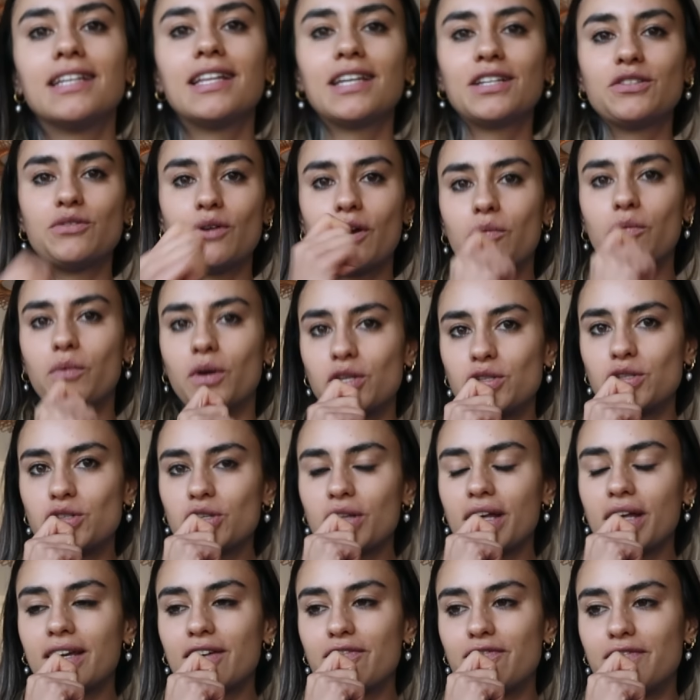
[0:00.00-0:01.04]
it. Like, do I want to do
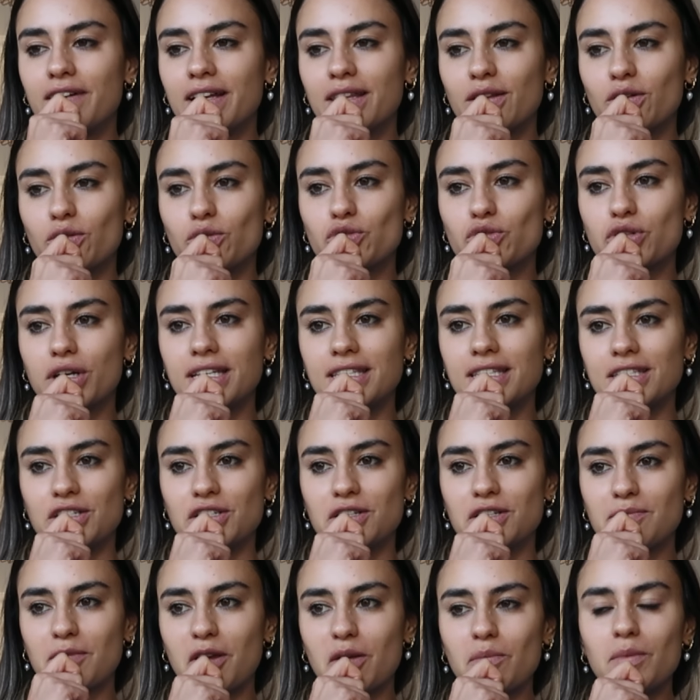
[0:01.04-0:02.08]
like a fun little
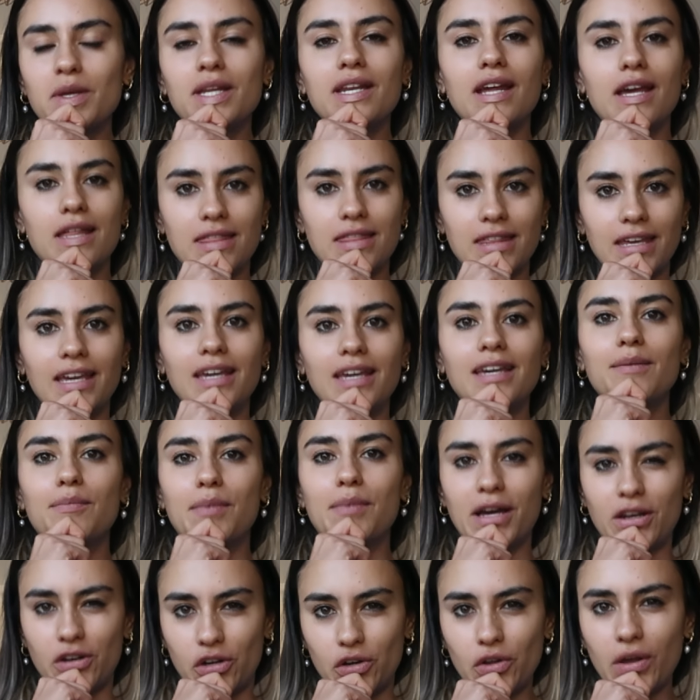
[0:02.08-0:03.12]
transition moment? I think,
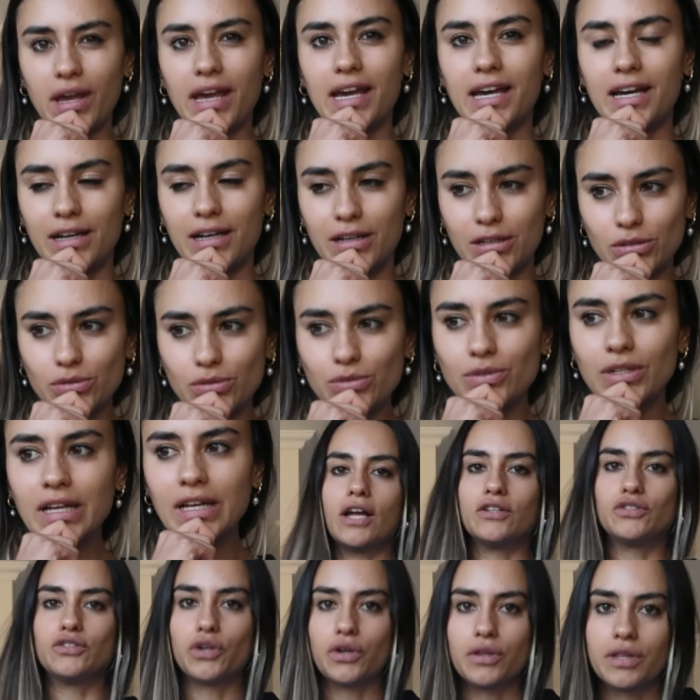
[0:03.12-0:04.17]
but I don't know how.
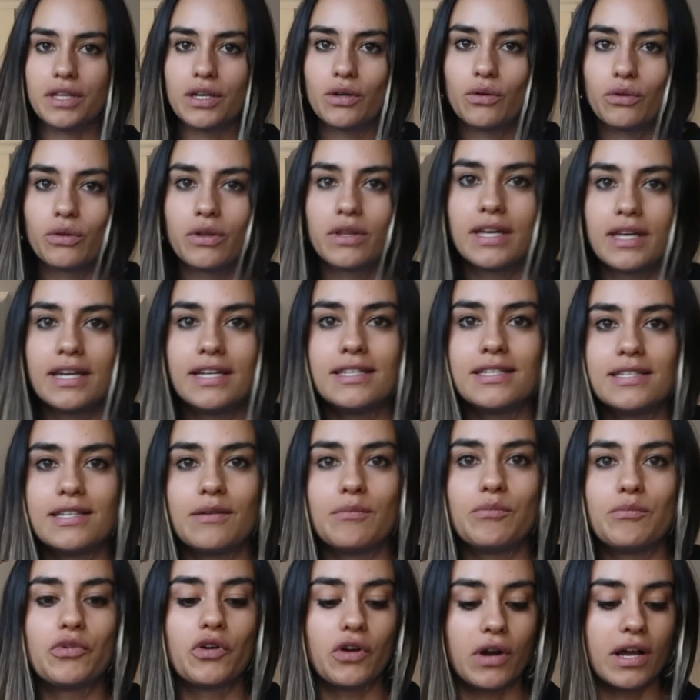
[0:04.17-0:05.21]
I don't think all of these
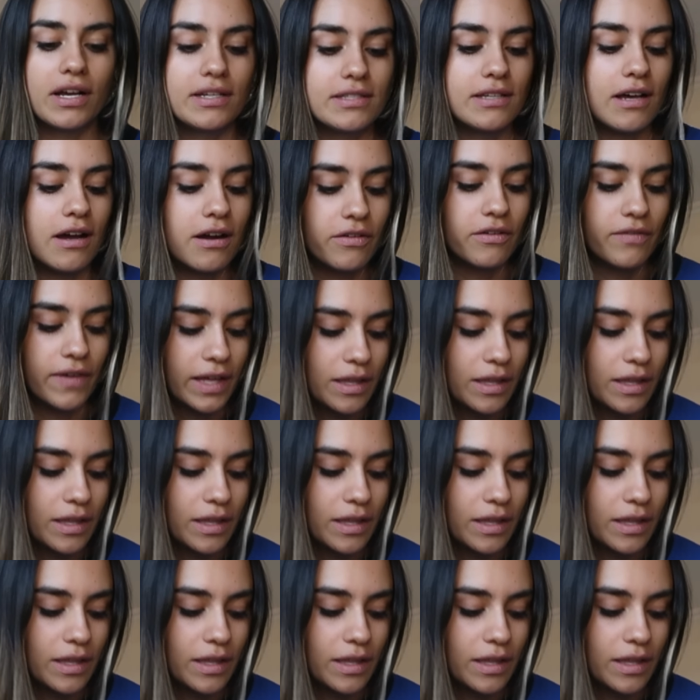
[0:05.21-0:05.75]
products are